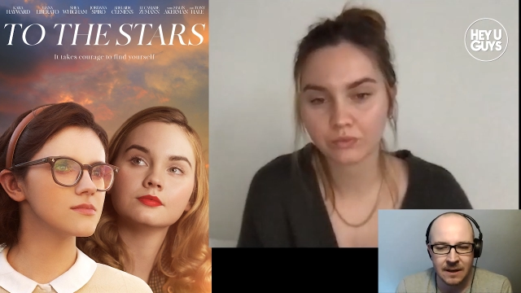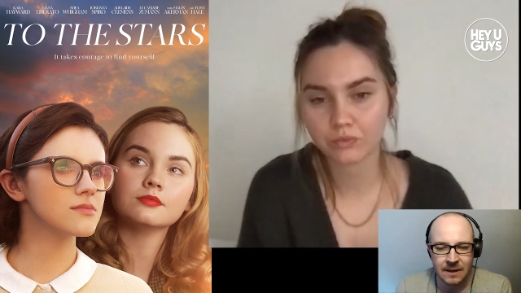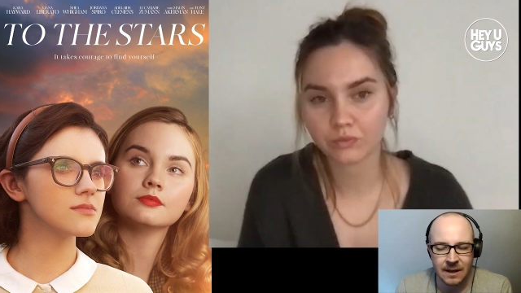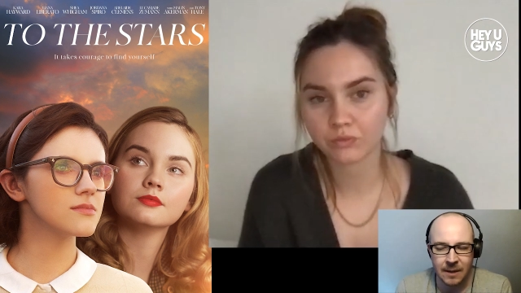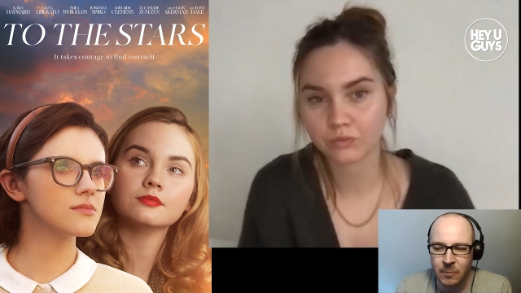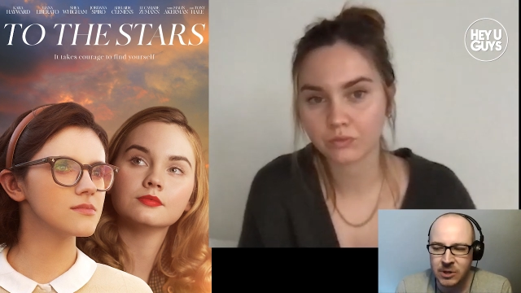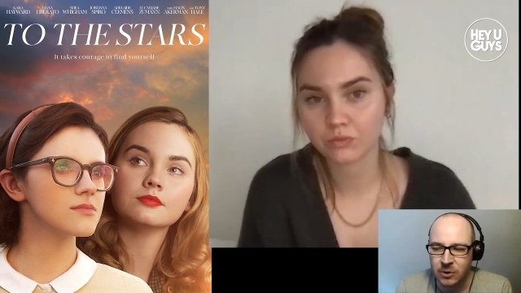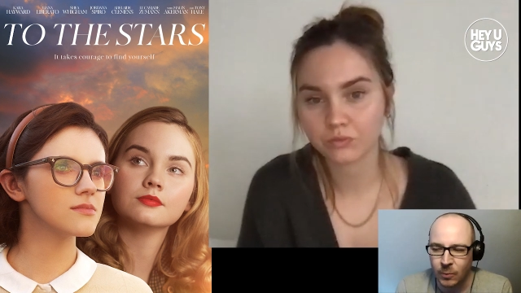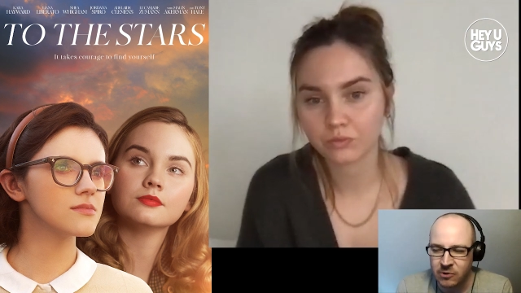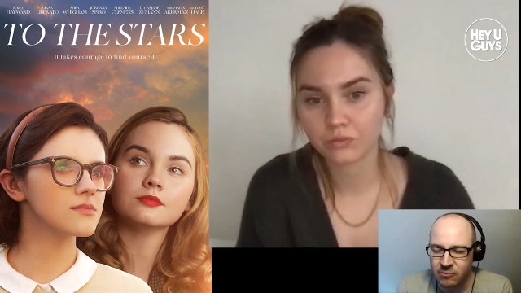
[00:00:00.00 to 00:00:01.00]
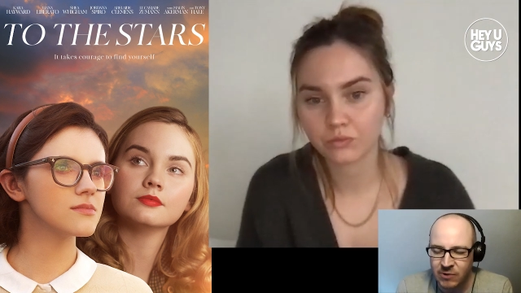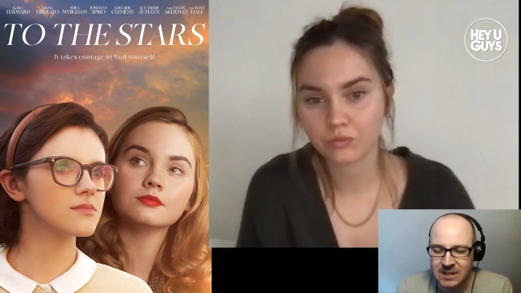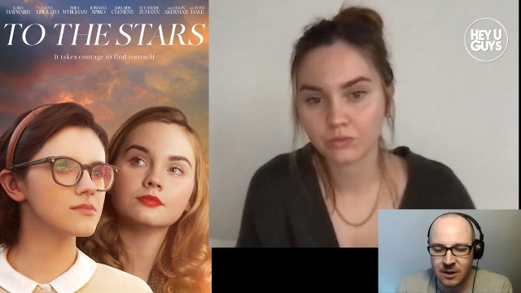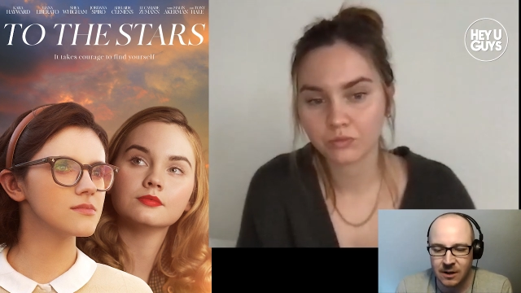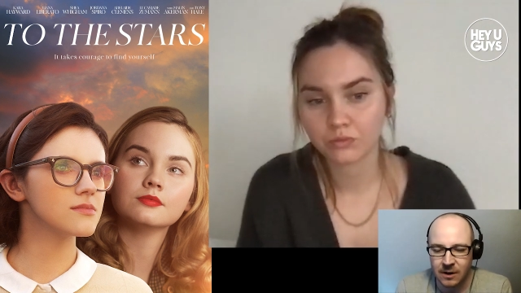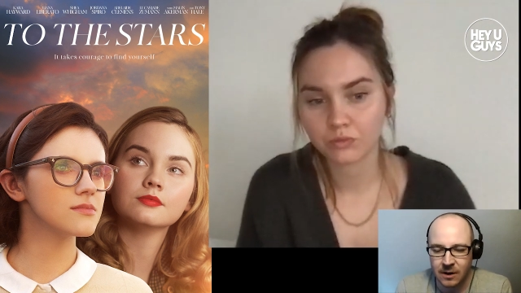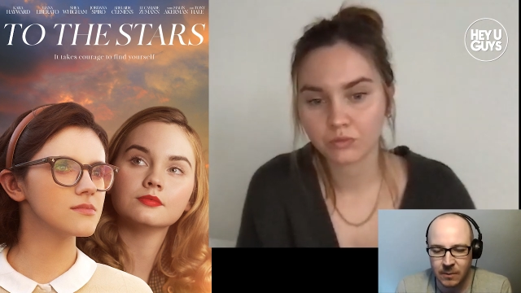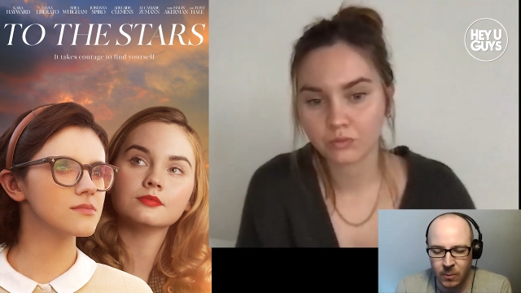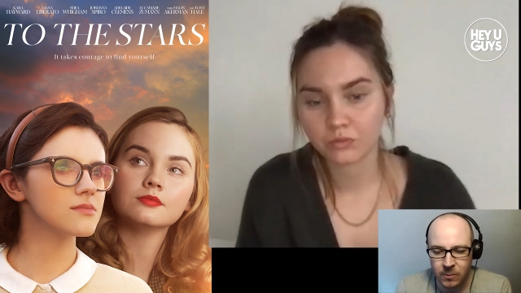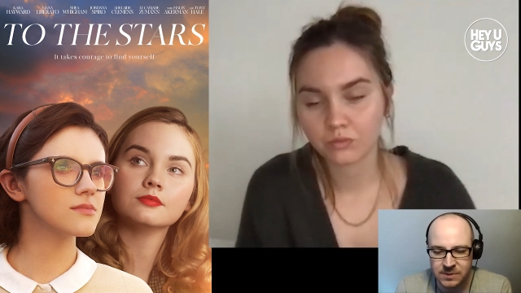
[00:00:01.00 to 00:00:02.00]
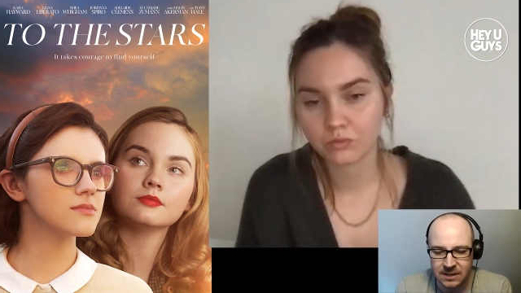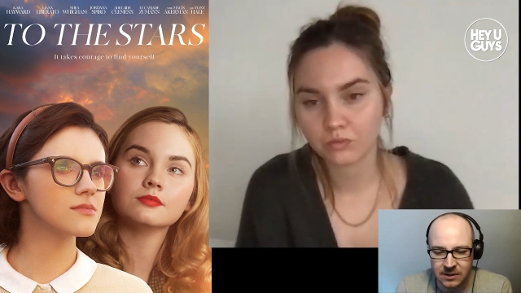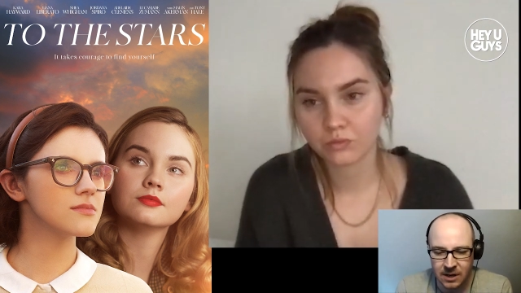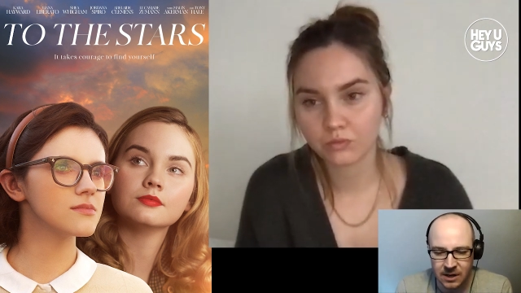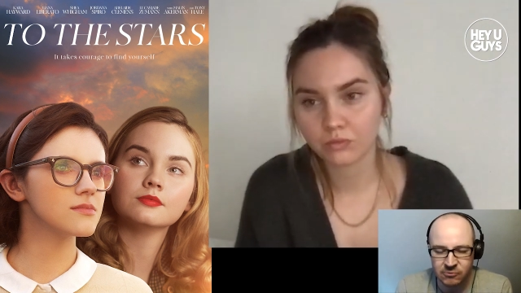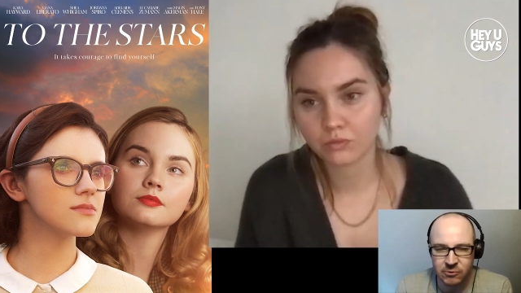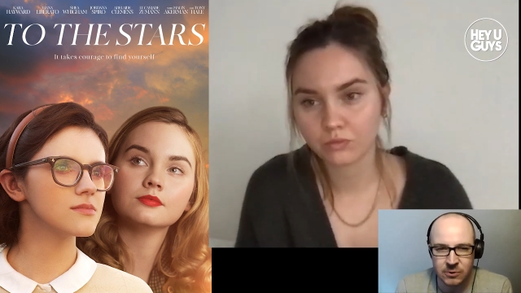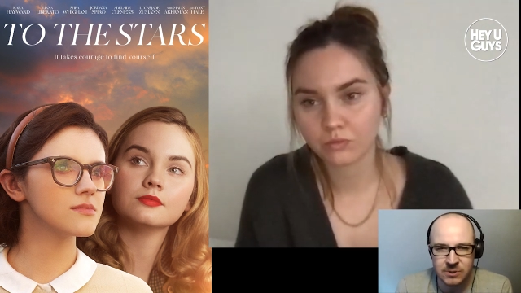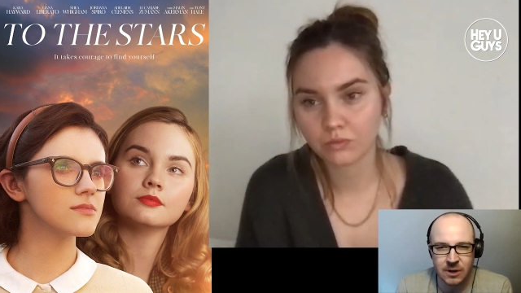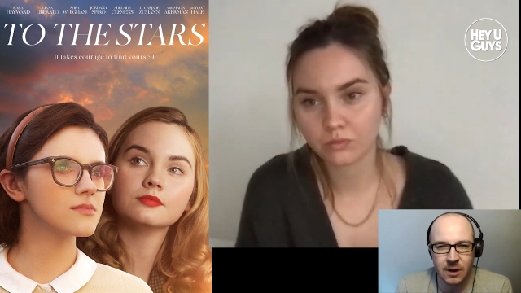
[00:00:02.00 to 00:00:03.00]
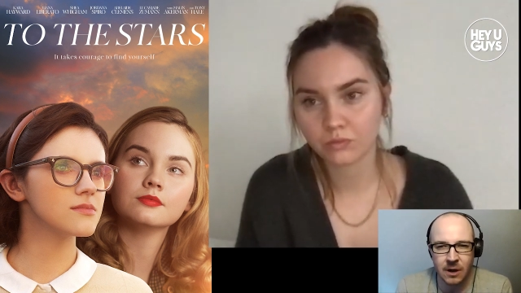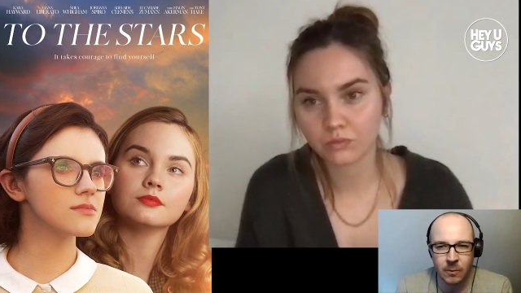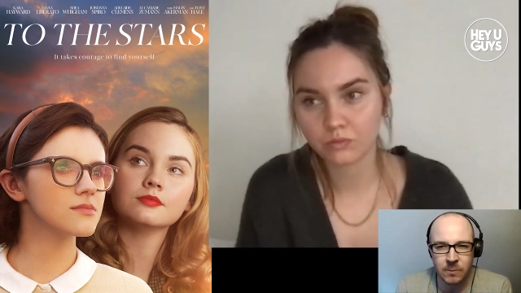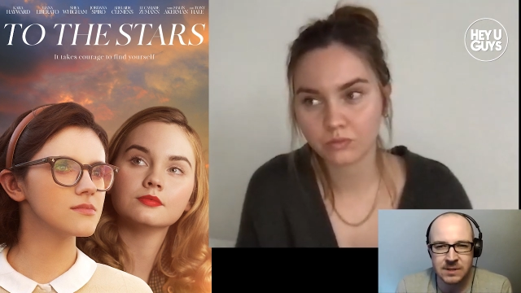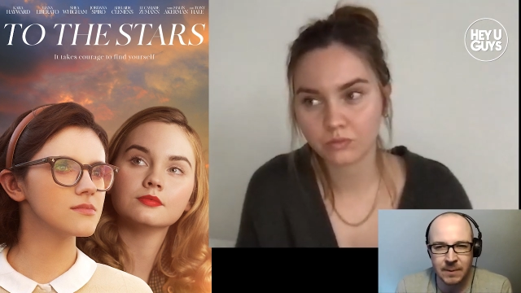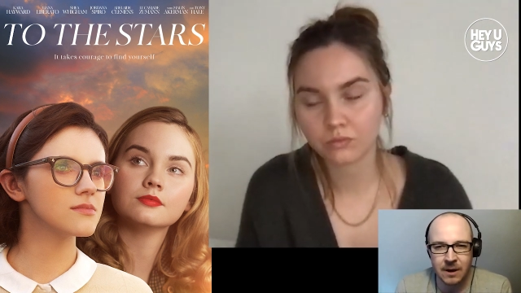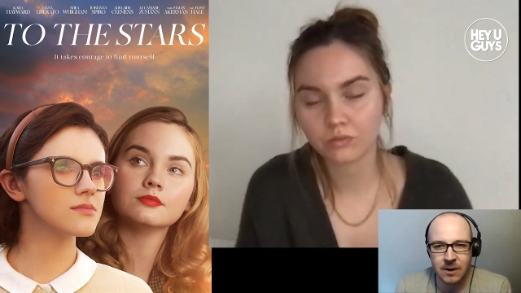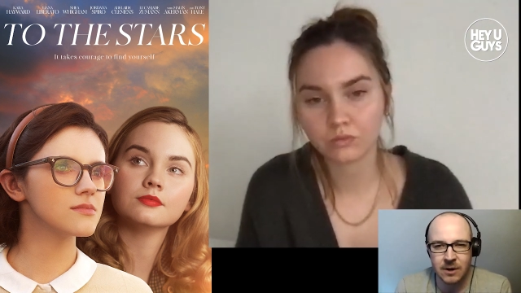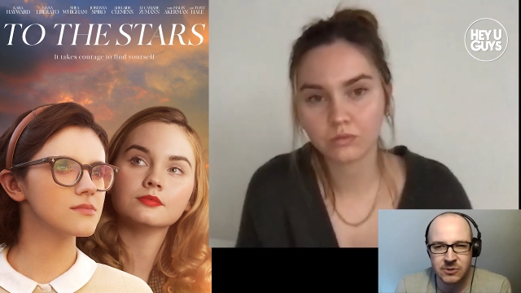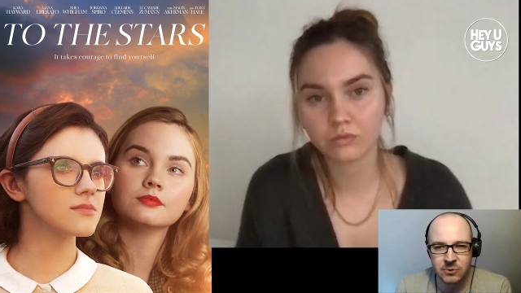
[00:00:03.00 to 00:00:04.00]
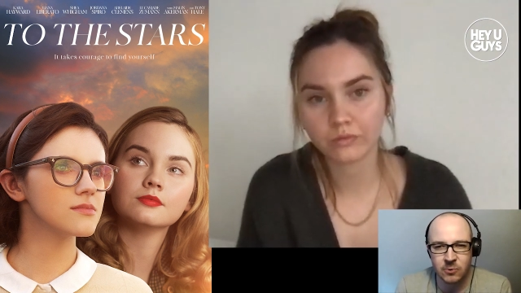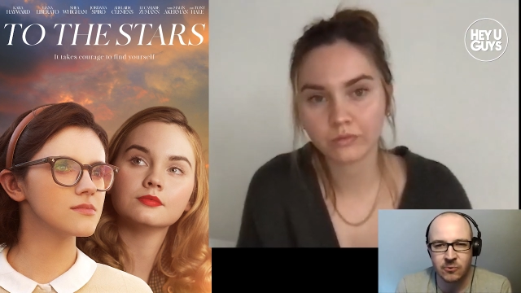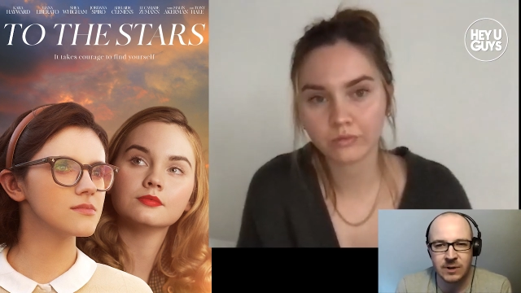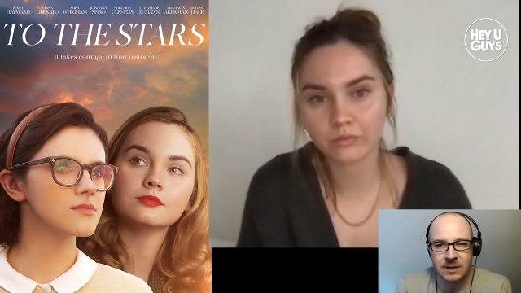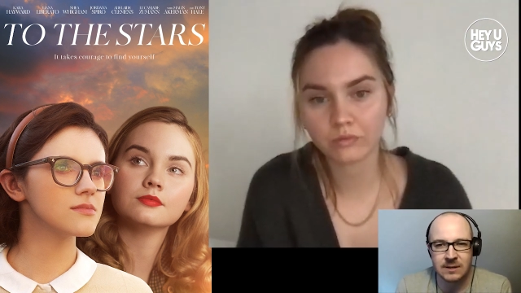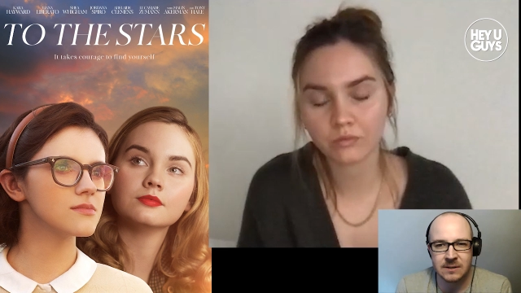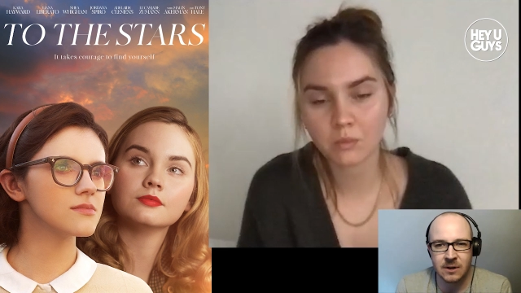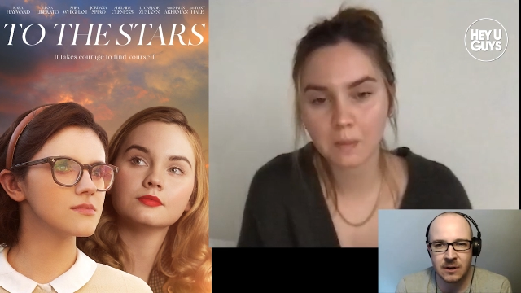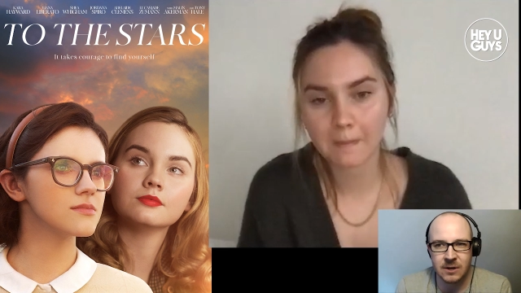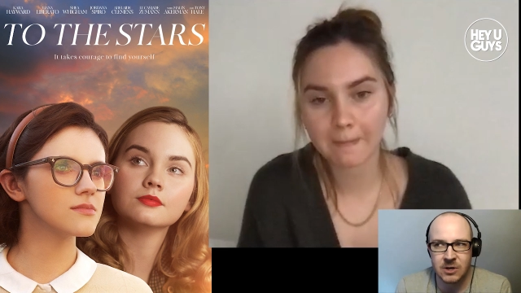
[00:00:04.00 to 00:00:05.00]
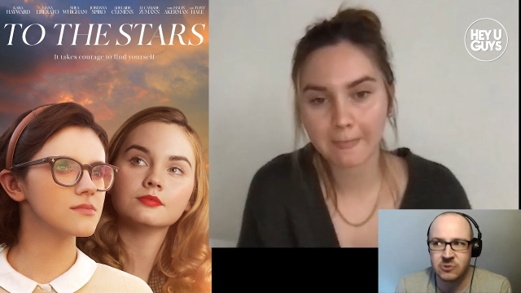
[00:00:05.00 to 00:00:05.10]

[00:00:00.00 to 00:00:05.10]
Speaker 1: I mean, when you when you read her, I mean, what was it that kind of drew you to her? What was it about her story and her her